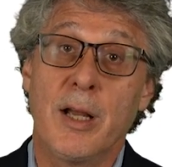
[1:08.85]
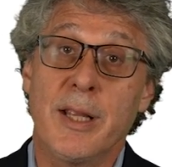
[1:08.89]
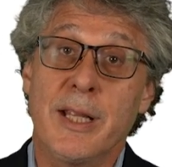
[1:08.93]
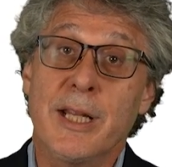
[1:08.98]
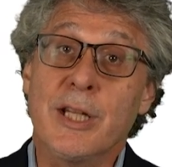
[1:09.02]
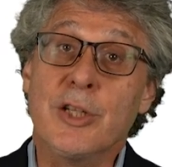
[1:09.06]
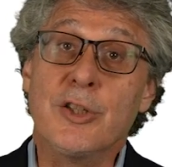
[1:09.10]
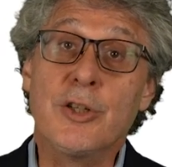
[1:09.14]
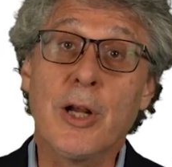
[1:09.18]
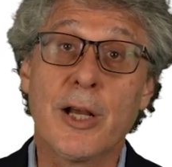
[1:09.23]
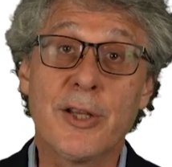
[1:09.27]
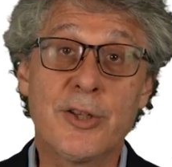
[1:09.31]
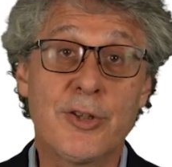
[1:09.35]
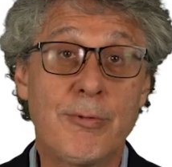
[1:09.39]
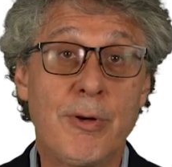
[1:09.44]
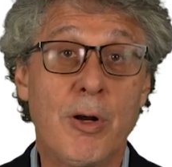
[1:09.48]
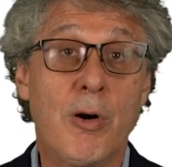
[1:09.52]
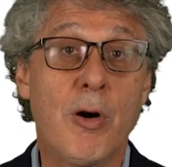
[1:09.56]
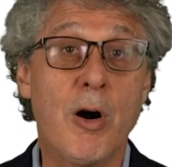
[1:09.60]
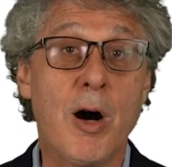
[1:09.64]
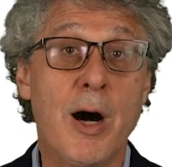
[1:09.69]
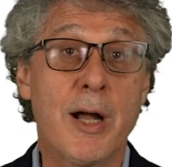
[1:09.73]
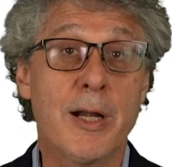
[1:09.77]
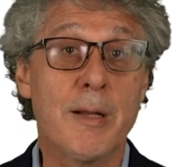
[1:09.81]

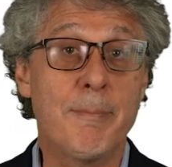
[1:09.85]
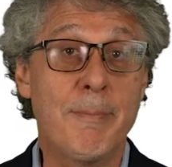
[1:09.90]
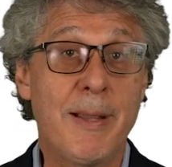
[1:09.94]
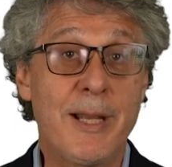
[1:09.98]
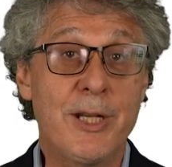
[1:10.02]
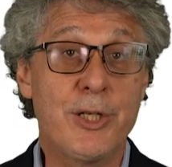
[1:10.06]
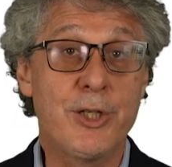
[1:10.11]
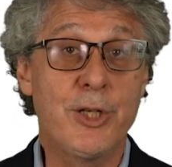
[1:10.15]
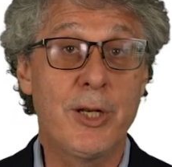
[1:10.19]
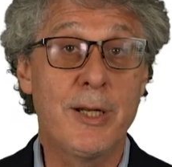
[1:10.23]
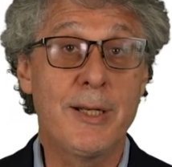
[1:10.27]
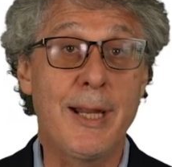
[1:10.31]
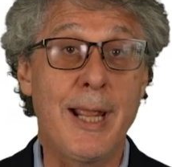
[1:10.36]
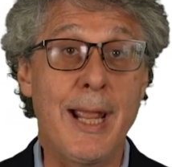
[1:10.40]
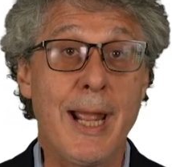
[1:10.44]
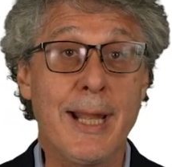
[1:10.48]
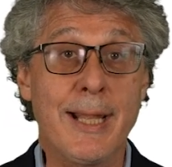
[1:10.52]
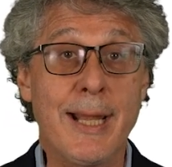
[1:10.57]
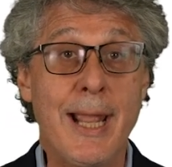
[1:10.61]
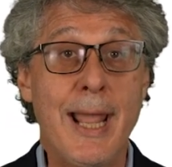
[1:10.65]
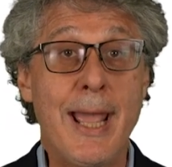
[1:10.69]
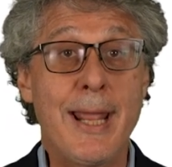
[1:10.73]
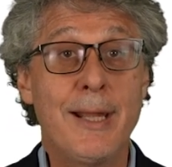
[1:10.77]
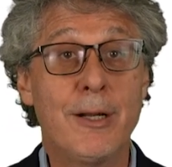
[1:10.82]
industrial automation
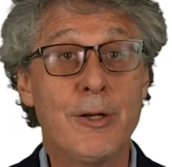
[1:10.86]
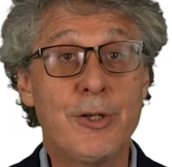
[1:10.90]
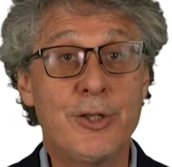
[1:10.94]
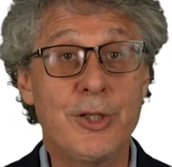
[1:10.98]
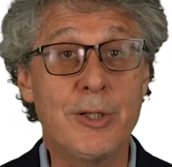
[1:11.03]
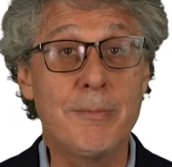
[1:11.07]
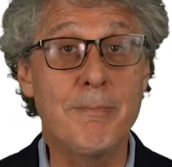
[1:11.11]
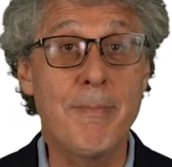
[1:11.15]
and energy